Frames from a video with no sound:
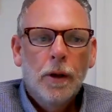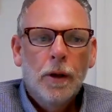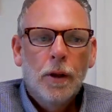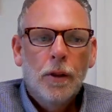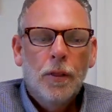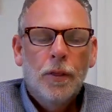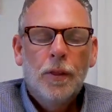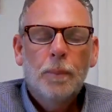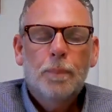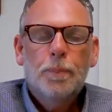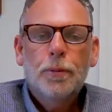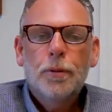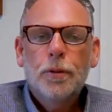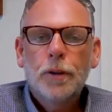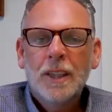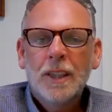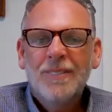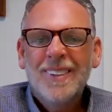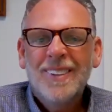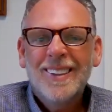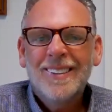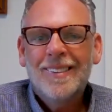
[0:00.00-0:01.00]
the
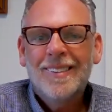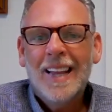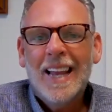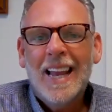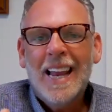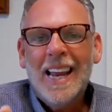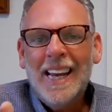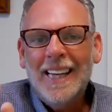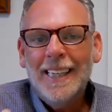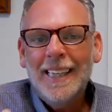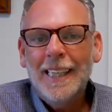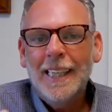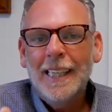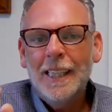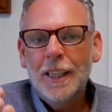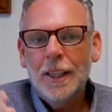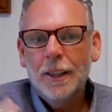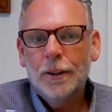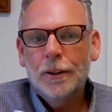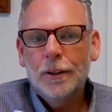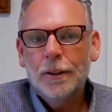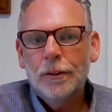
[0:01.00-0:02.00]
previous 80
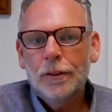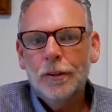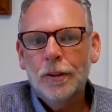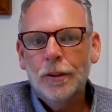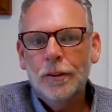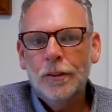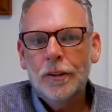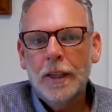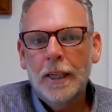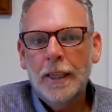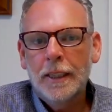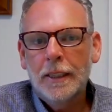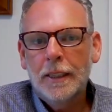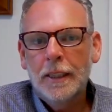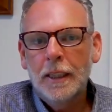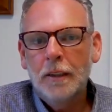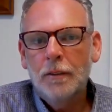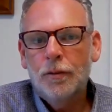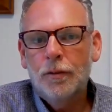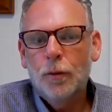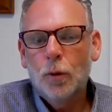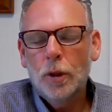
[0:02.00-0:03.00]
years since
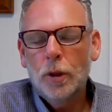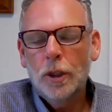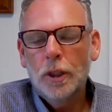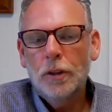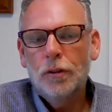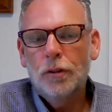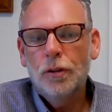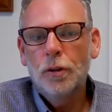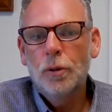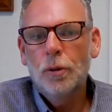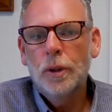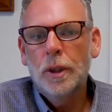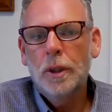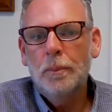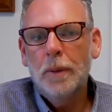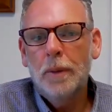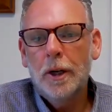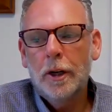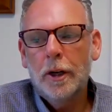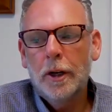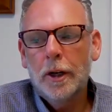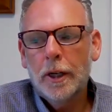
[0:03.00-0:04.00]
1942 in
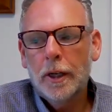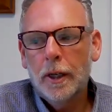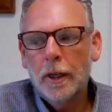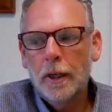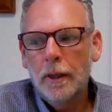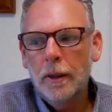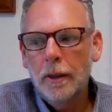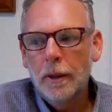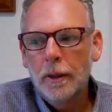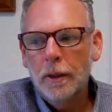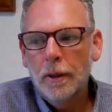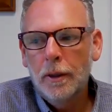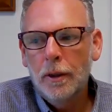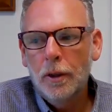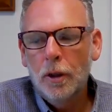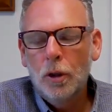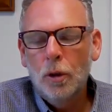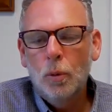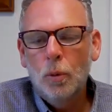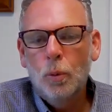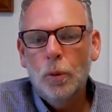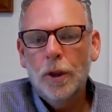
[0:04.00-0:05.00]
America
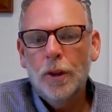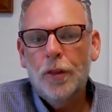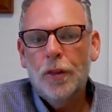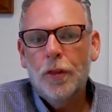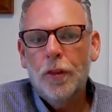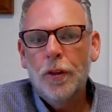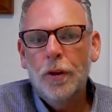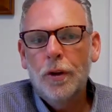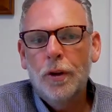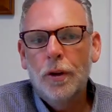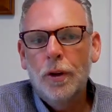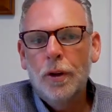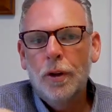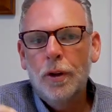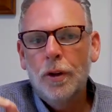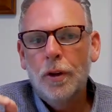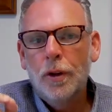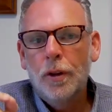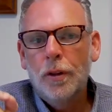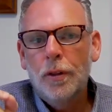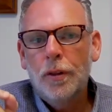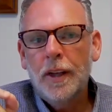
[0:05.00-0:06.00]
with
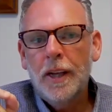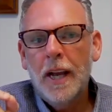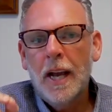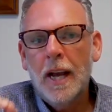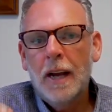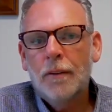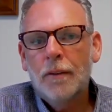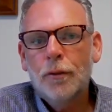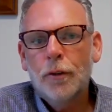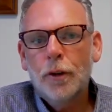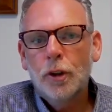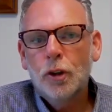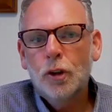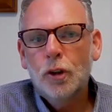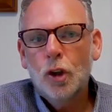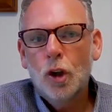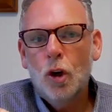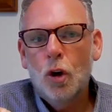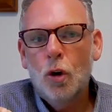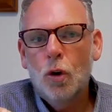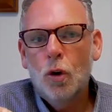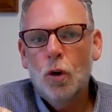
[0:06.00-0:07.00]
the average
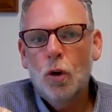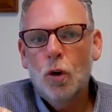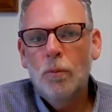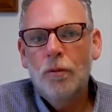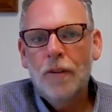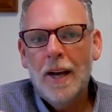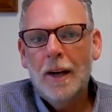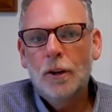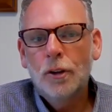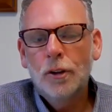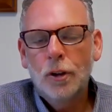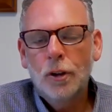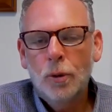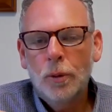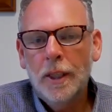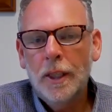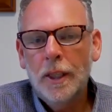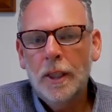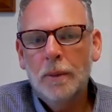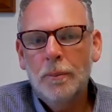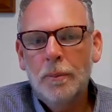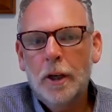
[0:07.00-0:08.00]
home value
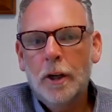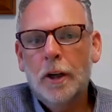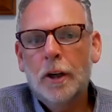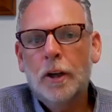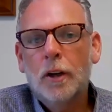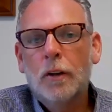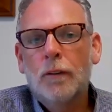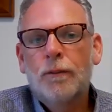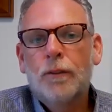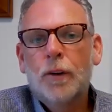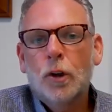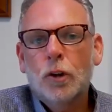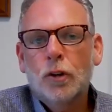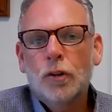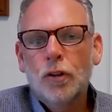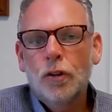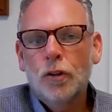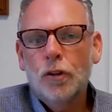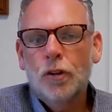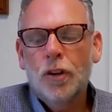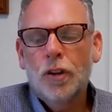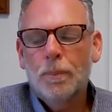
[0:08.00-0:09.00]
in America
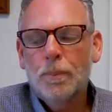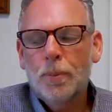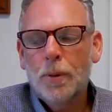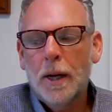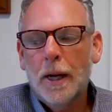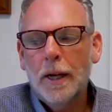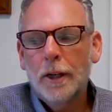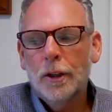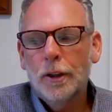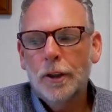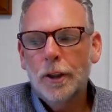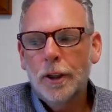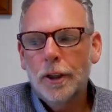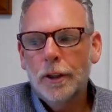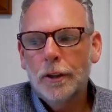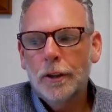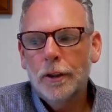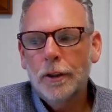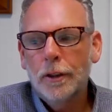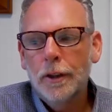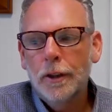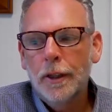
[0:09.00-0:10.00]
versus the prior
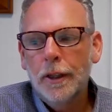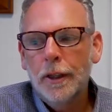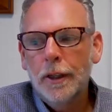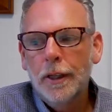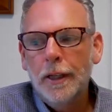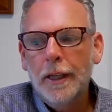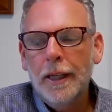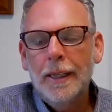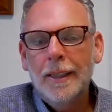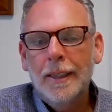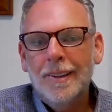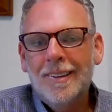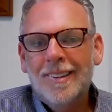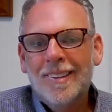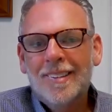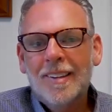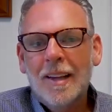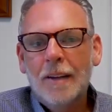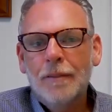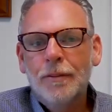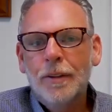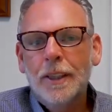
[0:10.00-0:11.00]
year. And in
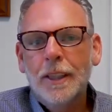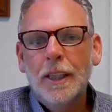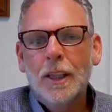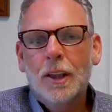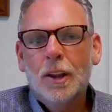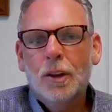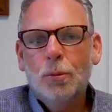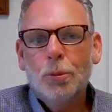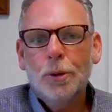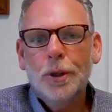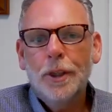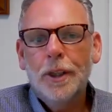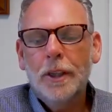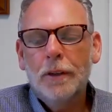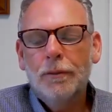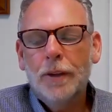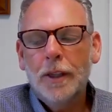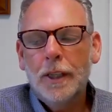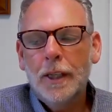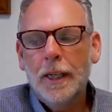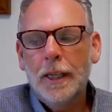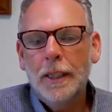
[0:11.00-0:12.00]
73
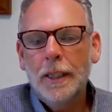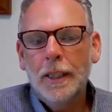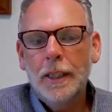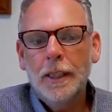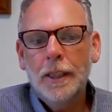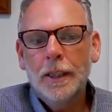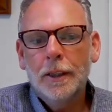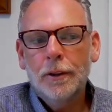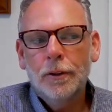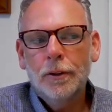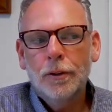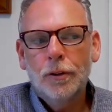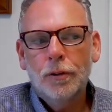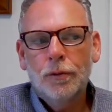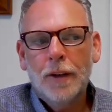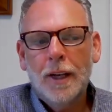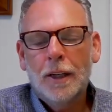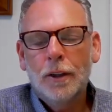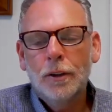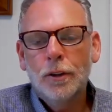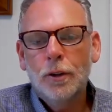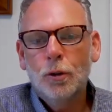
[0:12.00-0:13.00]
of the 80 years,
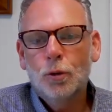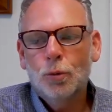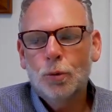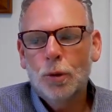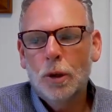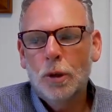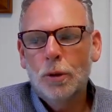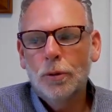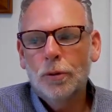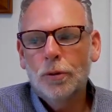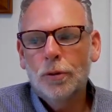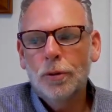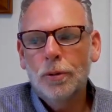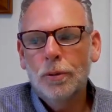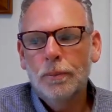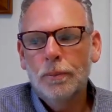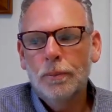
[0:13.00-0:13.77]
values rose.